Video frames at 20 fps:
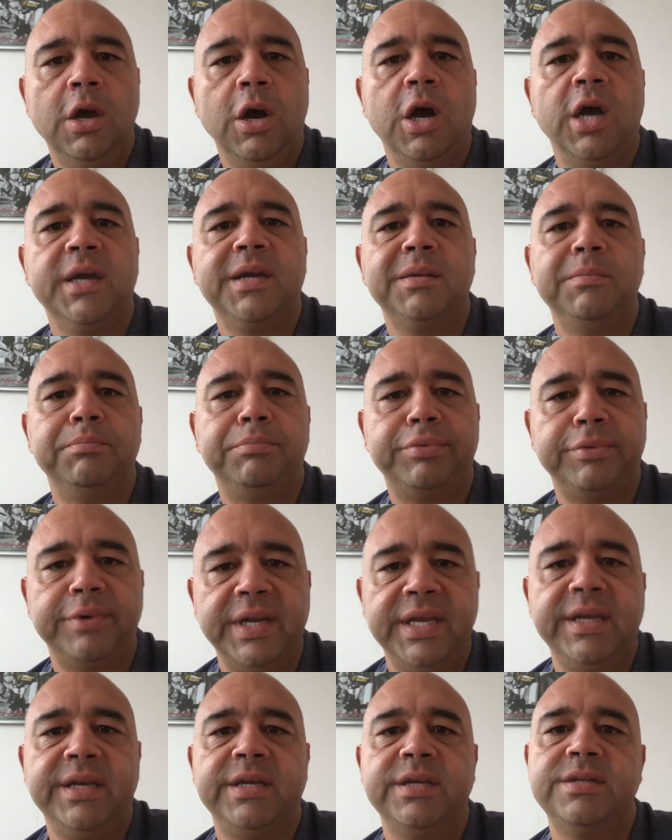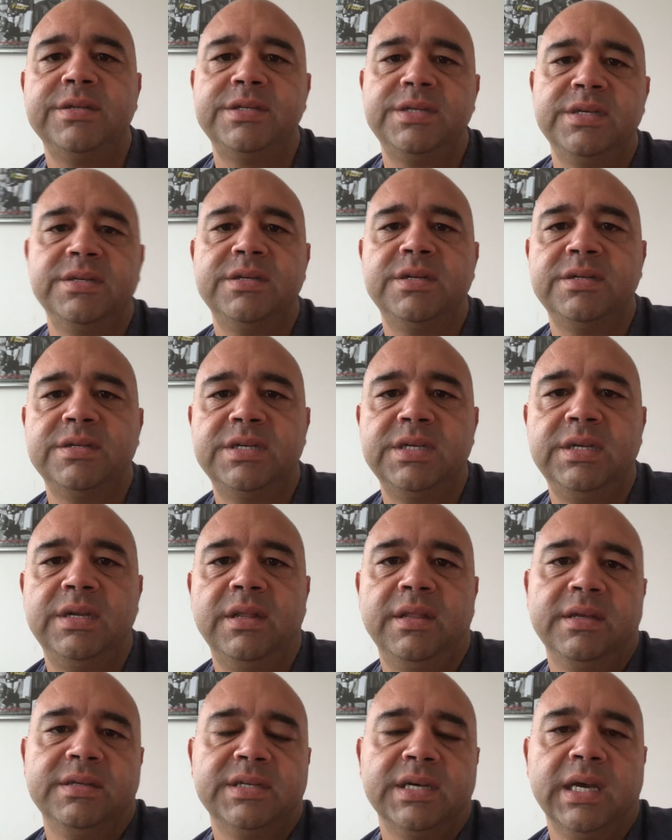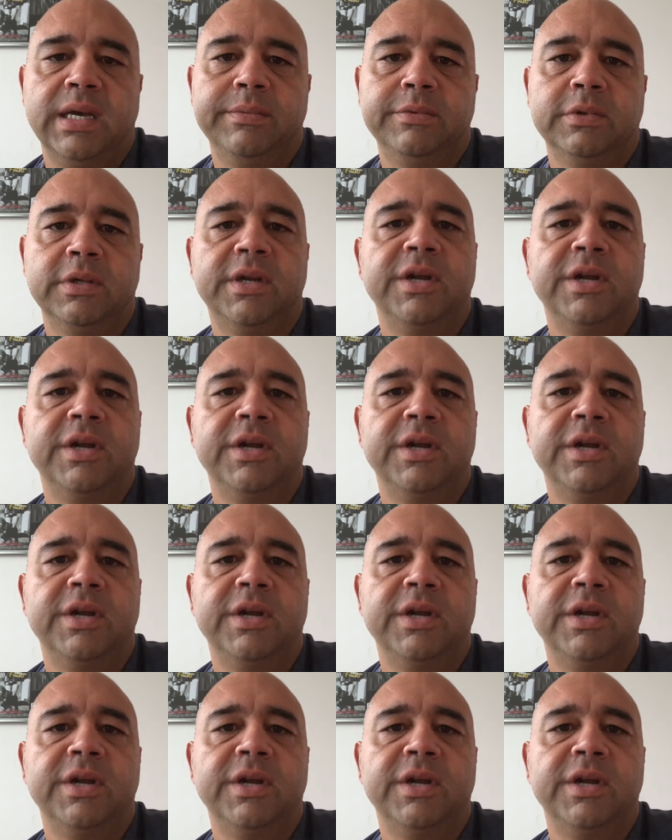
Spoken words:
I can bring consistency to the table